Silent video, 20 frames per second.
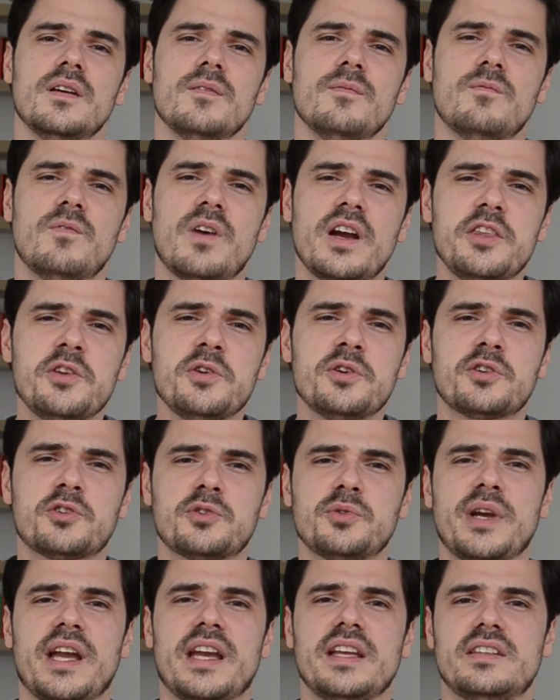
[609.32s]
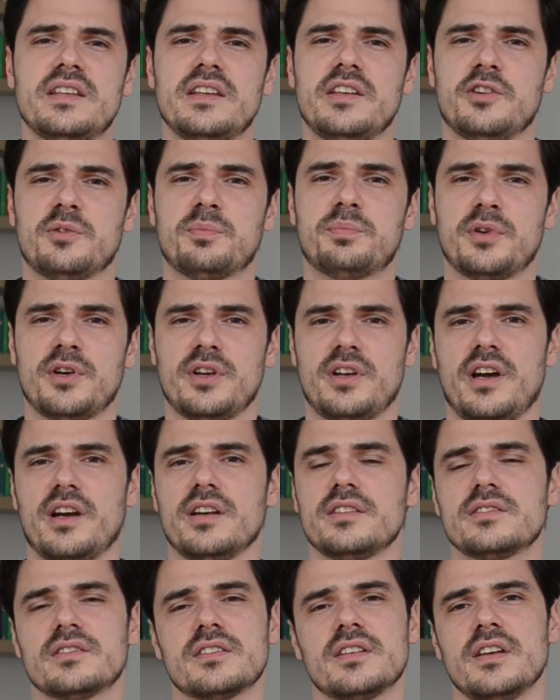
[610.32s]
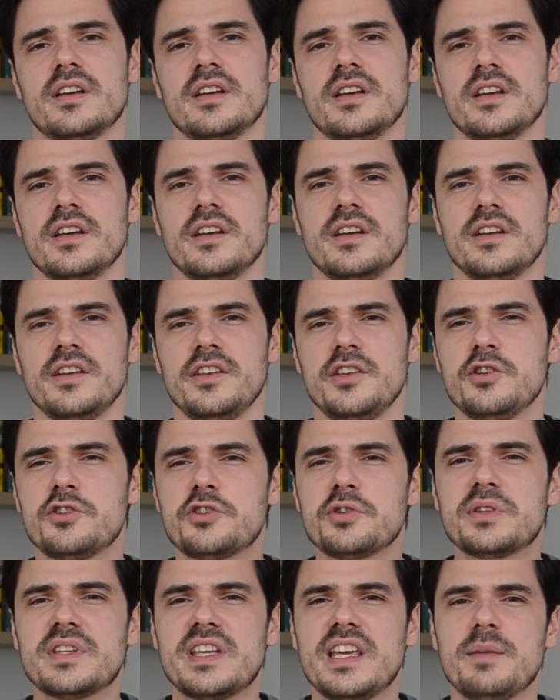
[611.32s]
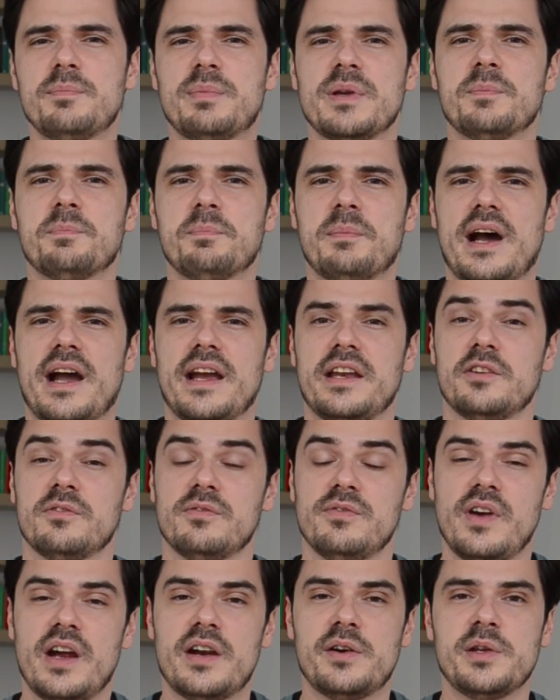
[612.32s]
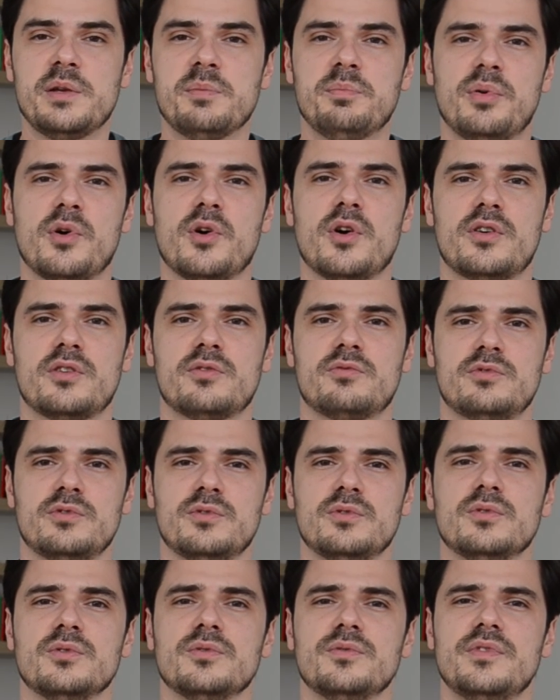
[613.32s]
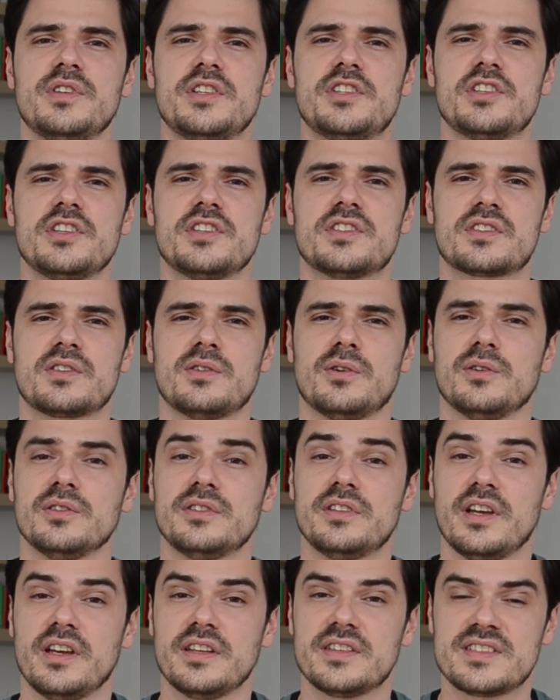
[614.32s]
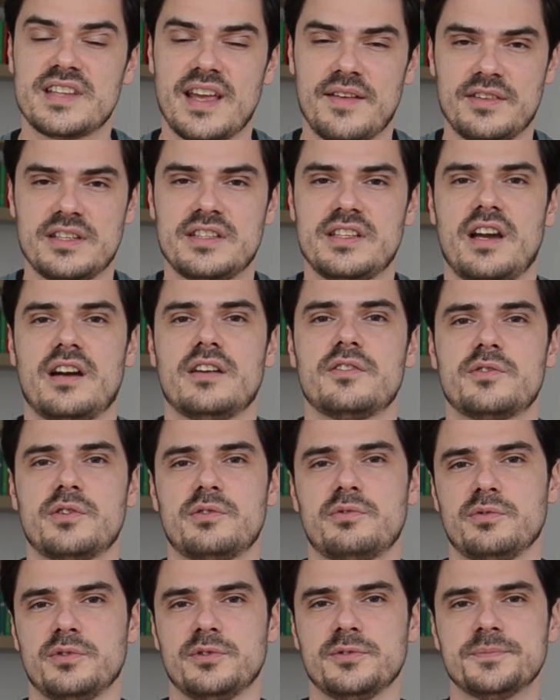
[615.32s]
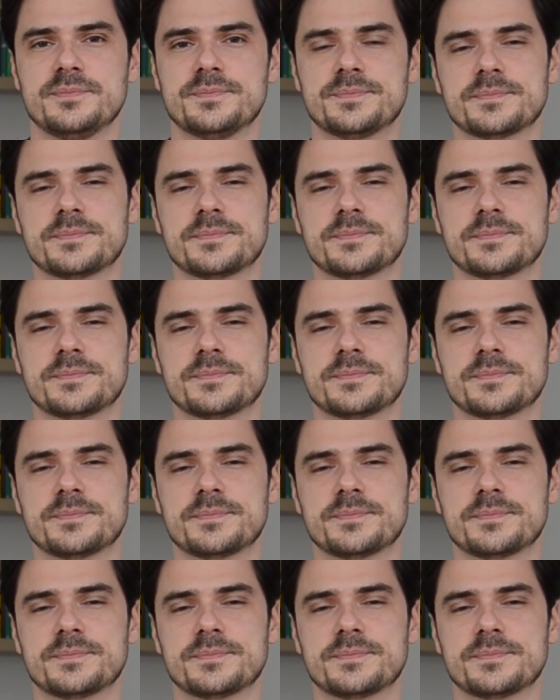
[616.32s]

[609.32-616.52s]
When you're creating your product, you should keep in mind a very important rule, which is called the 70-100 rule.